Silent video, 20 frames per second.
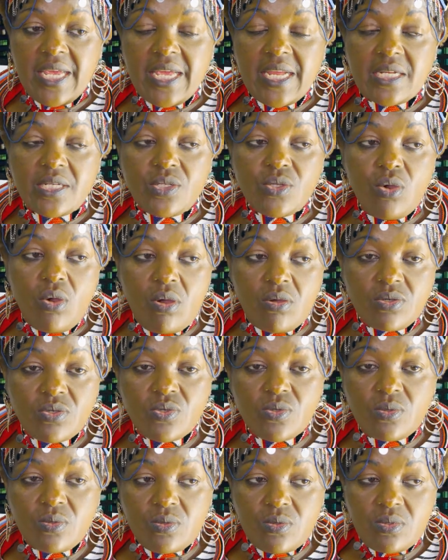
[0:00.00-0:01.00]
and talk
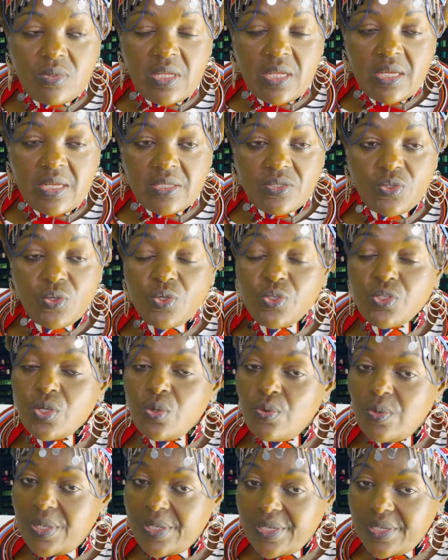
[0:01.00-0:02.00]
to the
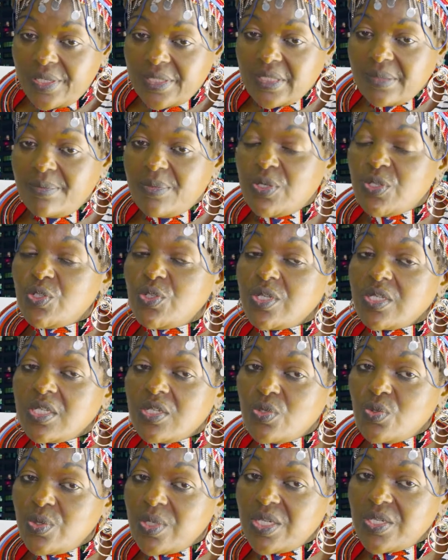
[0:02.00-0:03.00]
social workers about your
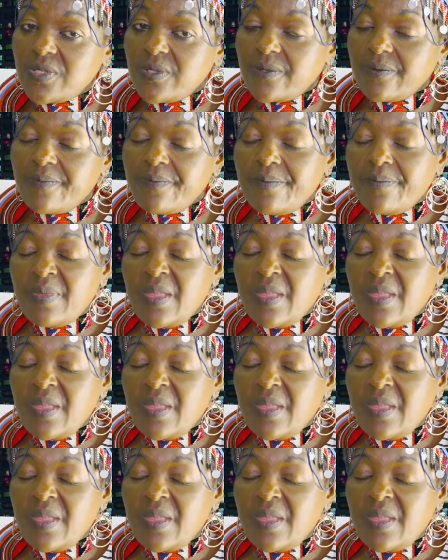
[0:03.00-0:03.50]
situation,